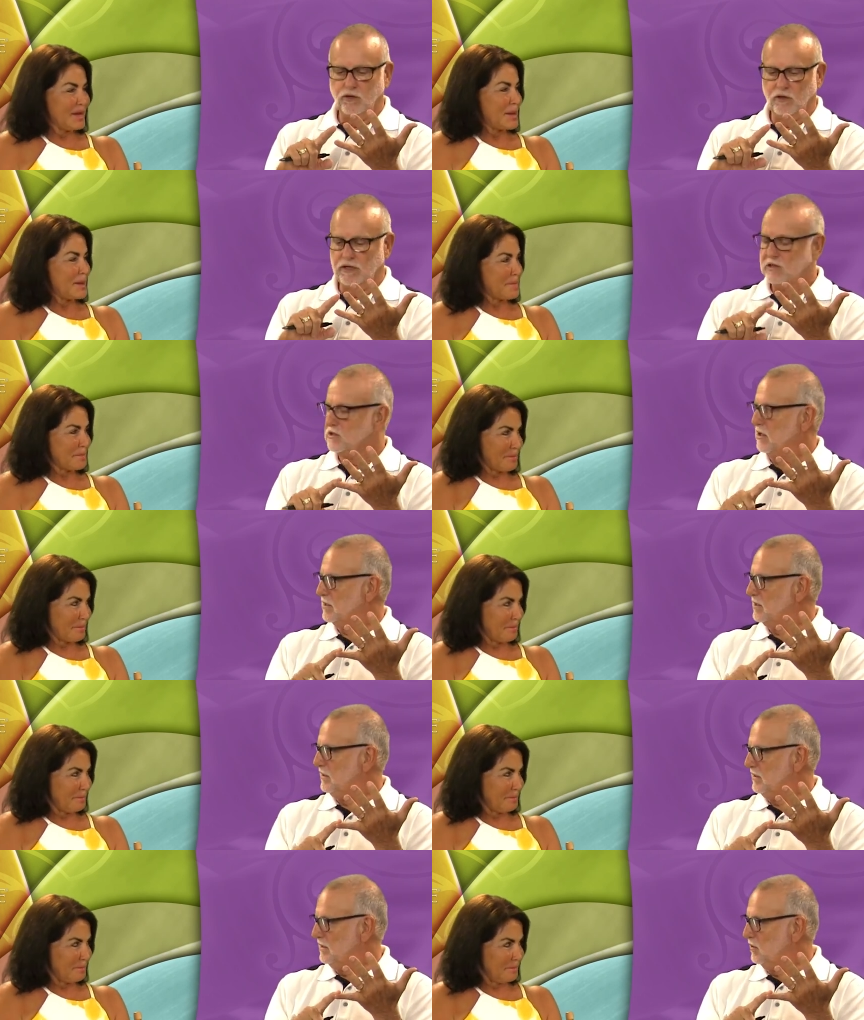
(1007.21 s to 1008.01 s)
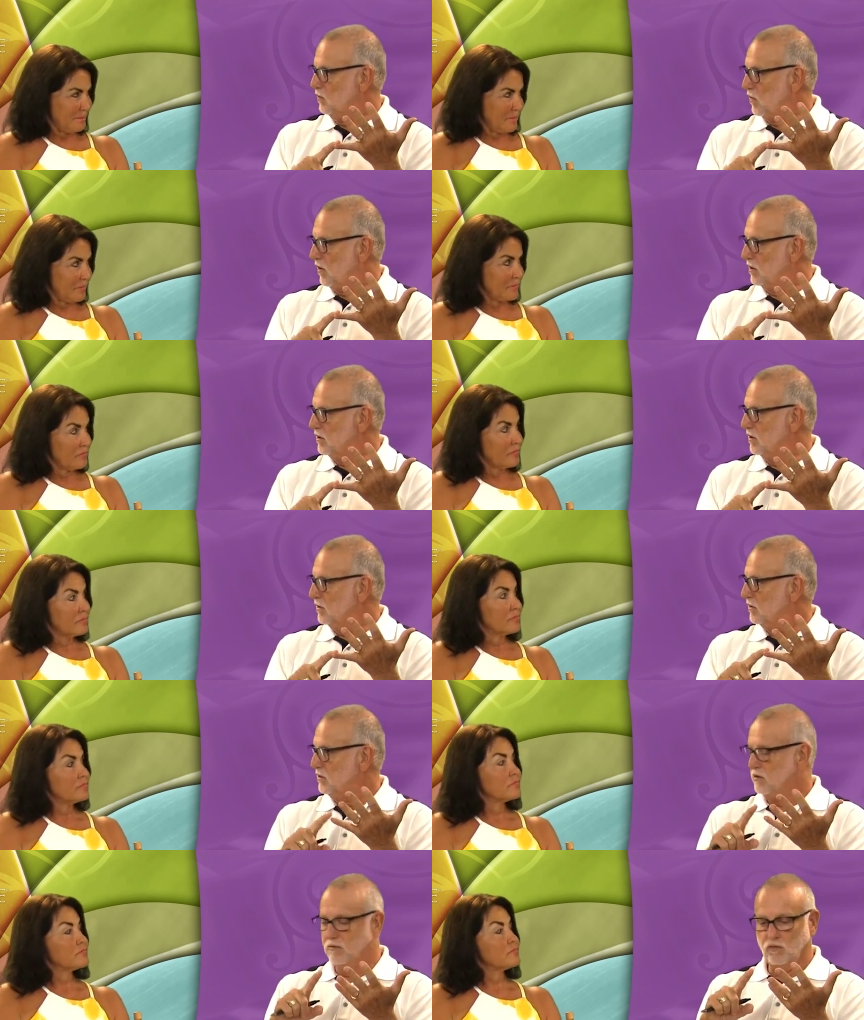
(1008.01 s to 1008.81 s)
Speaker 1: you're less likely to need a walker.
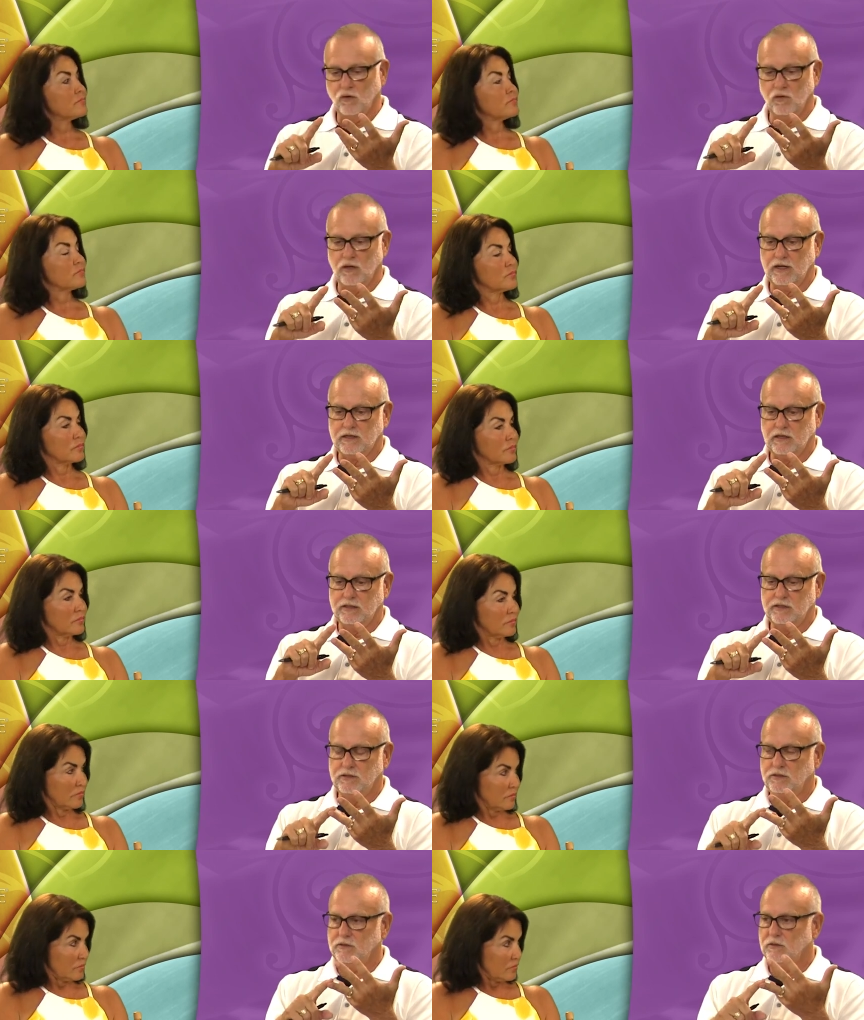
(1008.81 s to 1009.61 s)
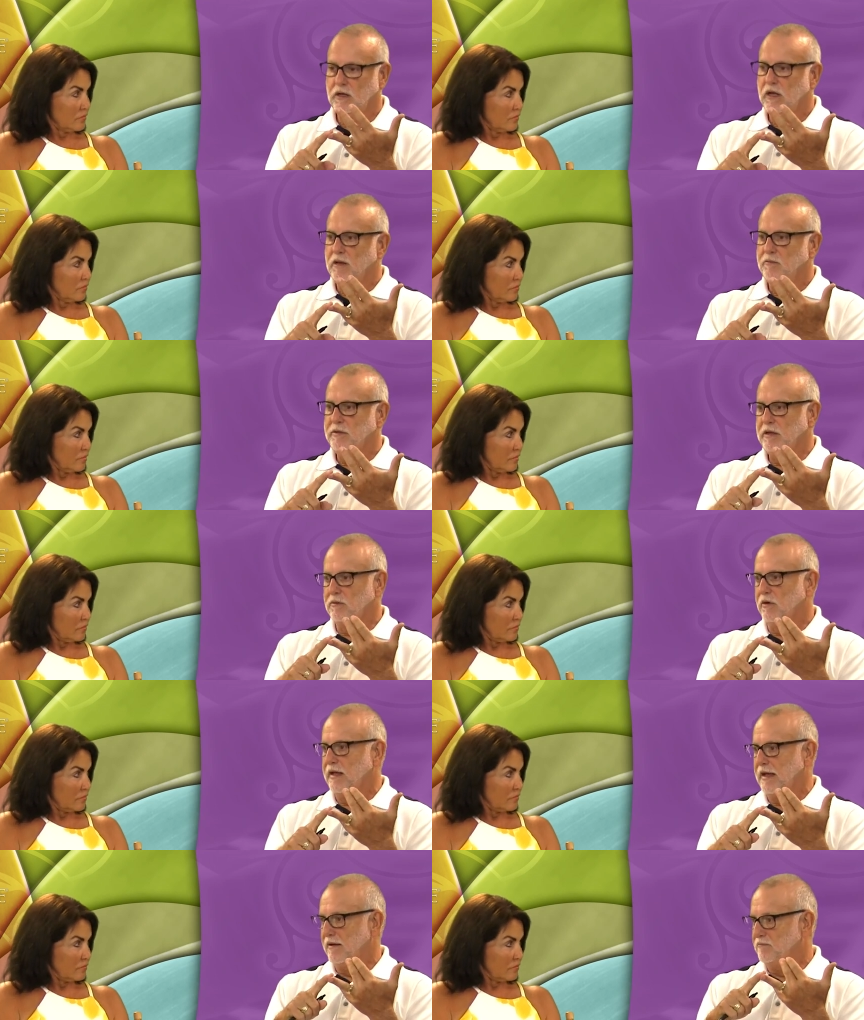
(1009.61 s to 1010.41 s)
You're more likely to be able
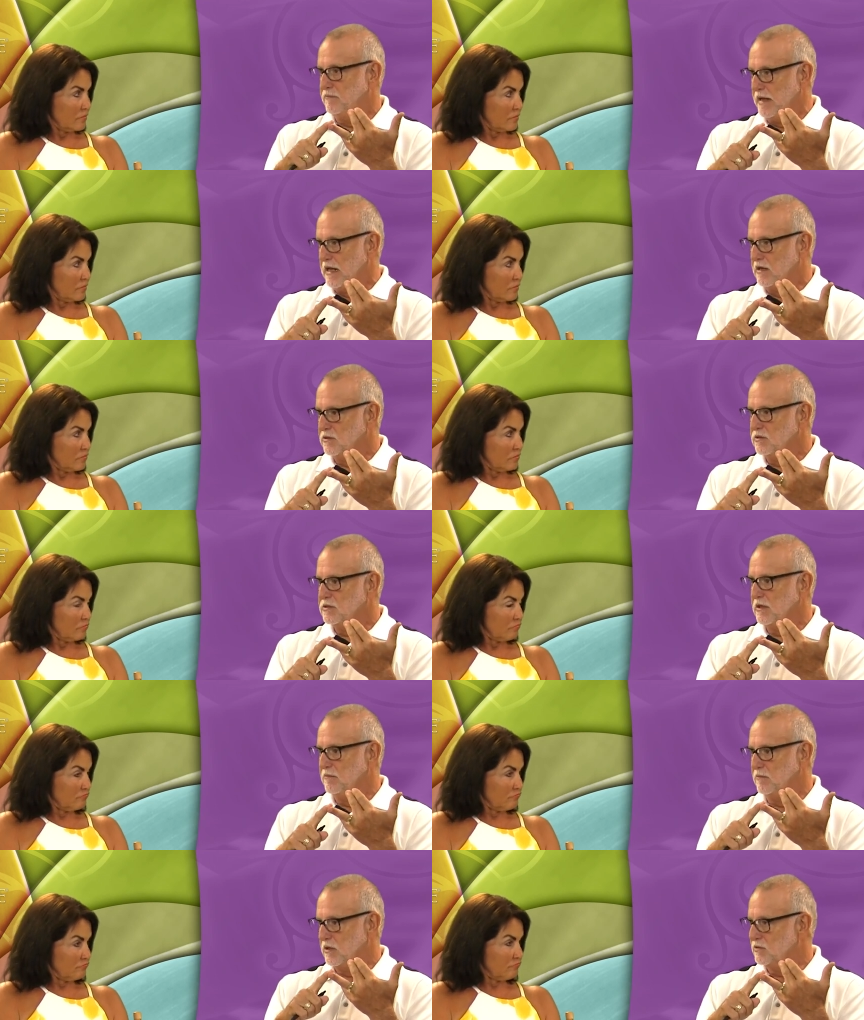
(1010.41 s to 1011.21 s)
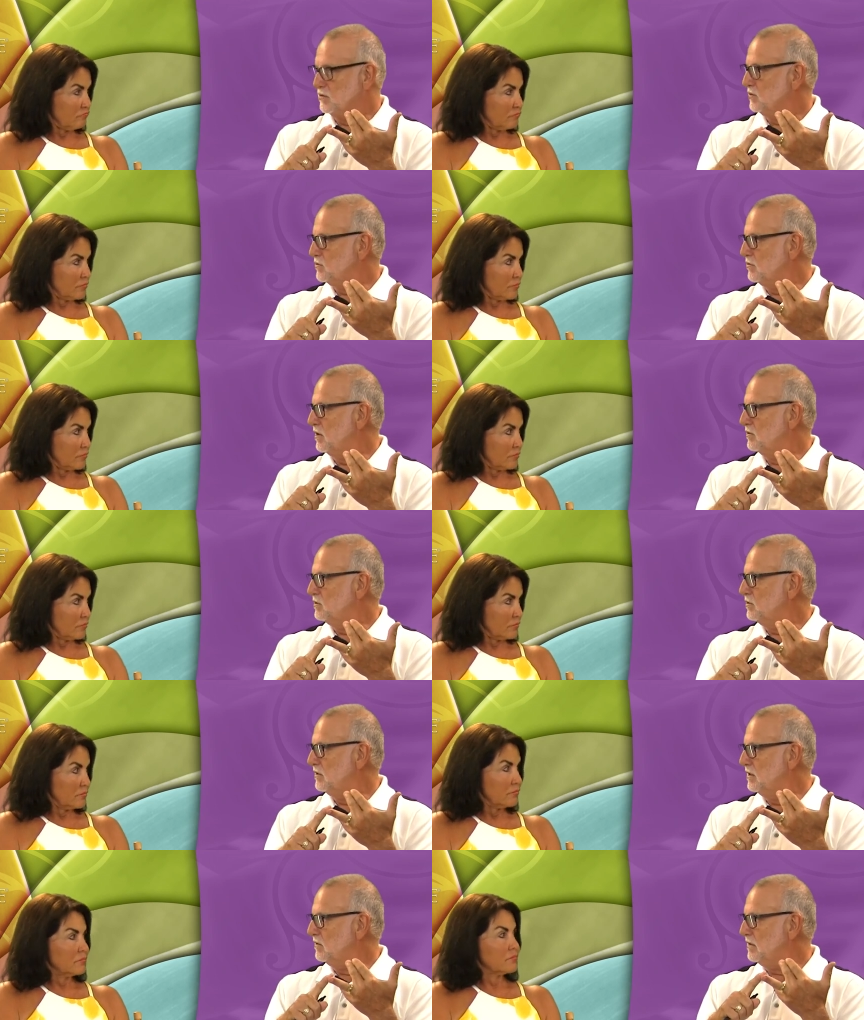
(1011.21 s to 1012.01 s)
to have balance and muscle
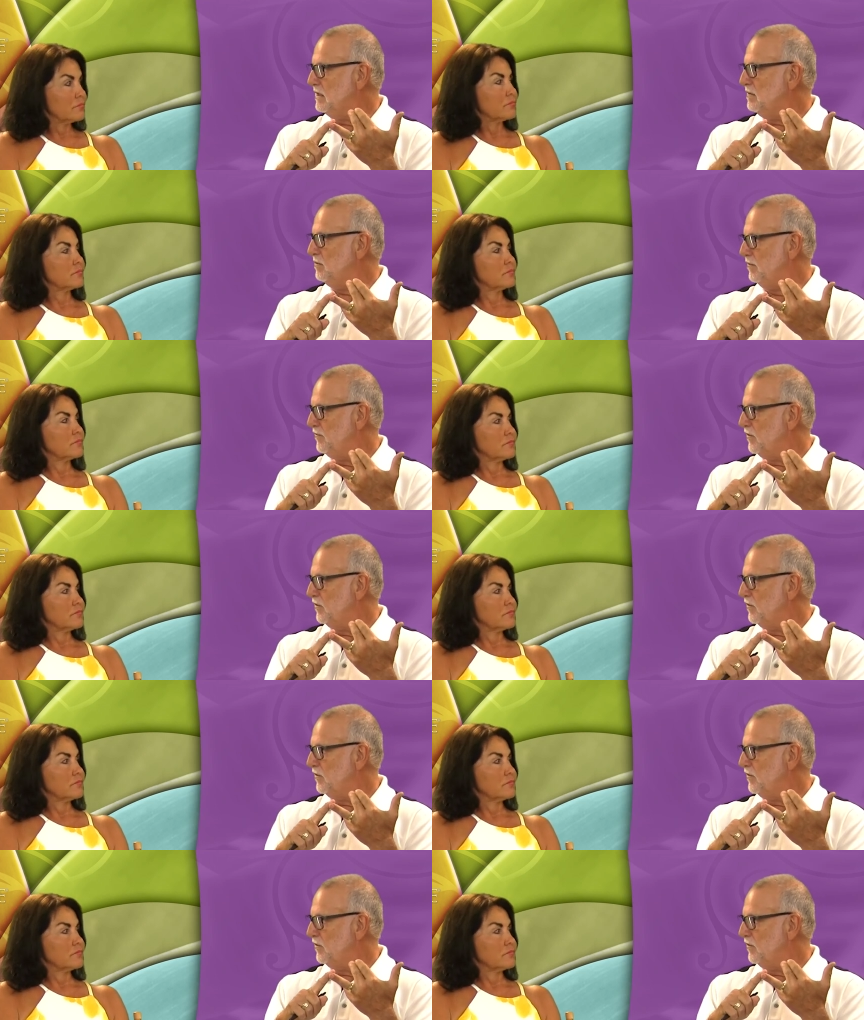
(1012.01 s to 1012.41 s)
structure that'll keep you